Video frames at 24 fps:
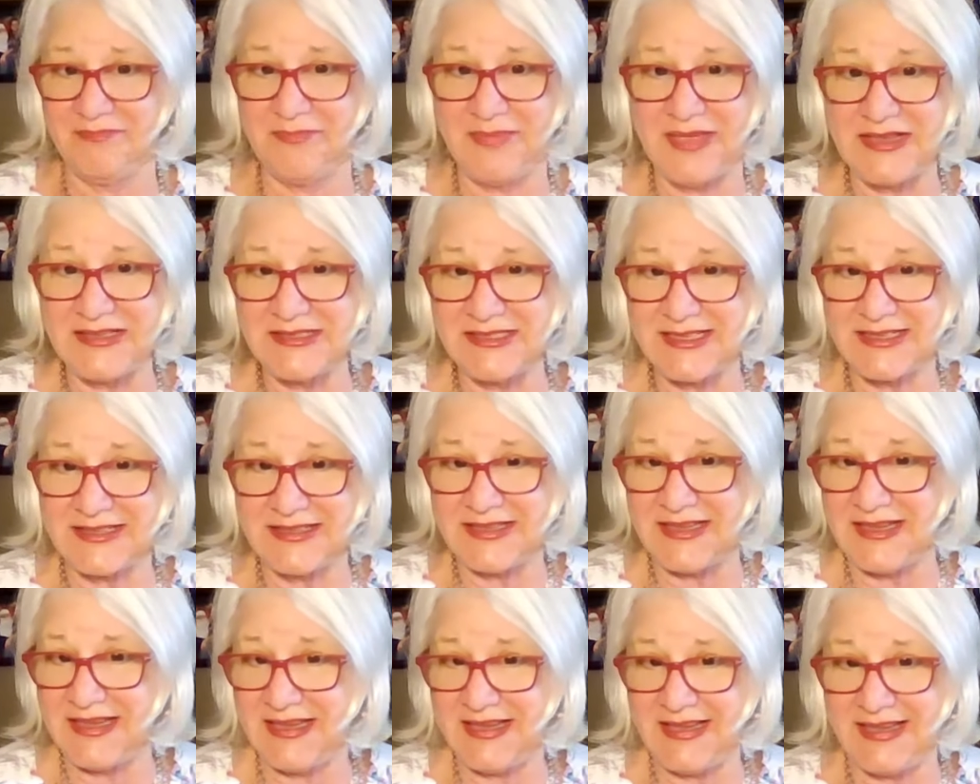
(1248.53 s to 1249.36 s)

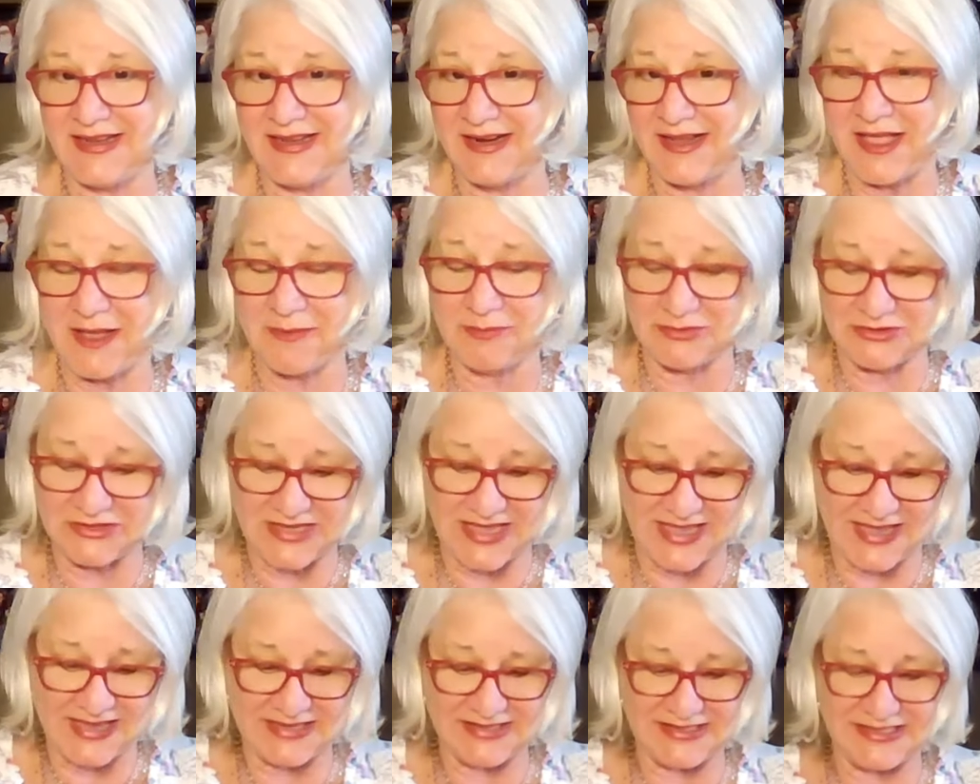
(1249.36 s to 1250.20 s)
basically in a couple
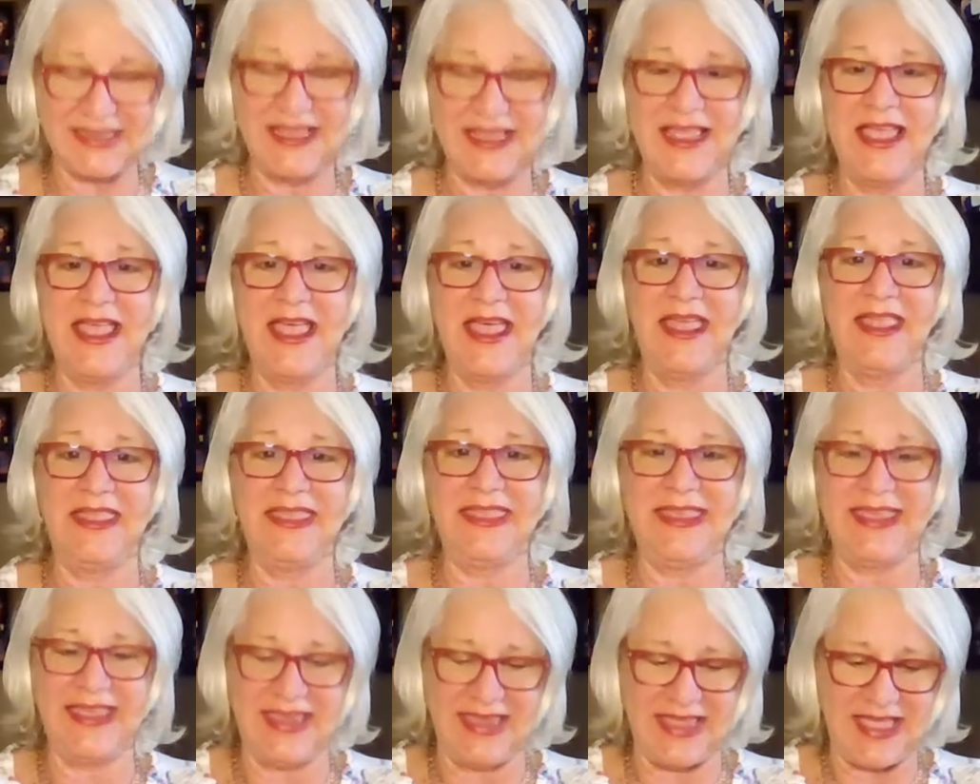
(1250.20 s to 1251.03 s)
days,
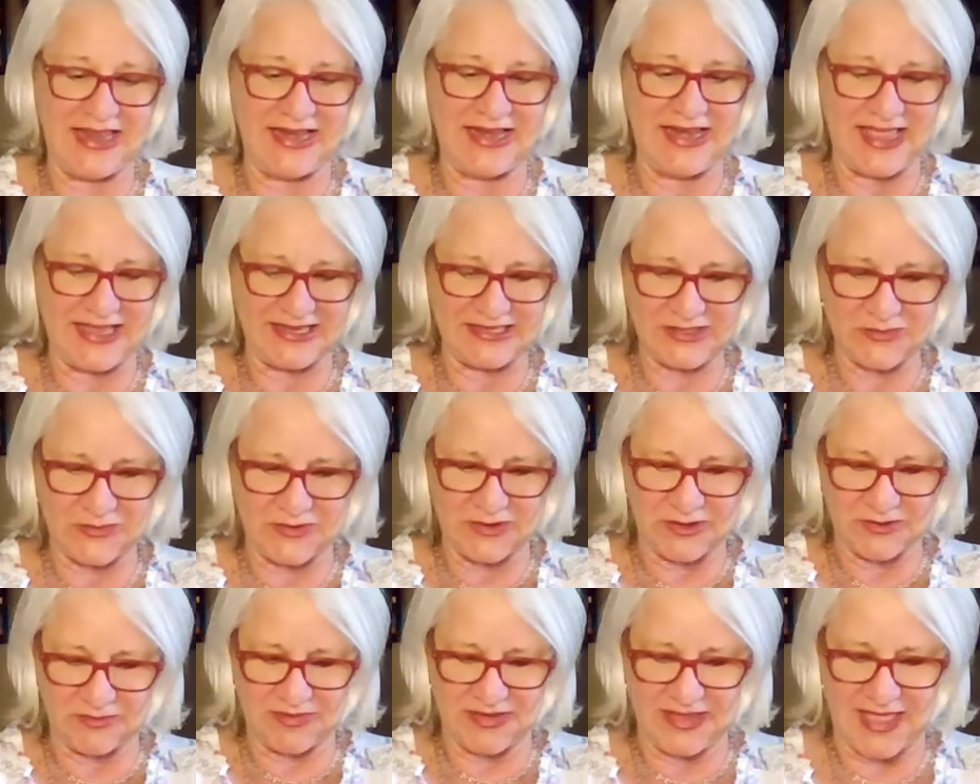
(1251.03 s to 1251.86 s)
the uh, next
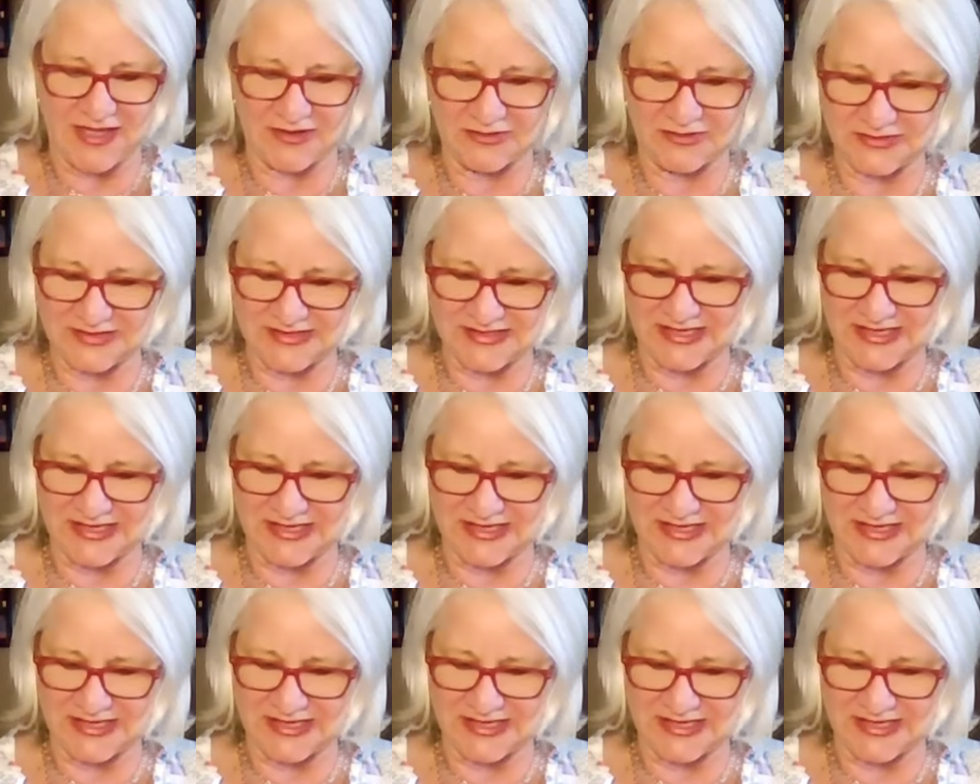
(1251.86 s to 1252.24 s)
one will be out.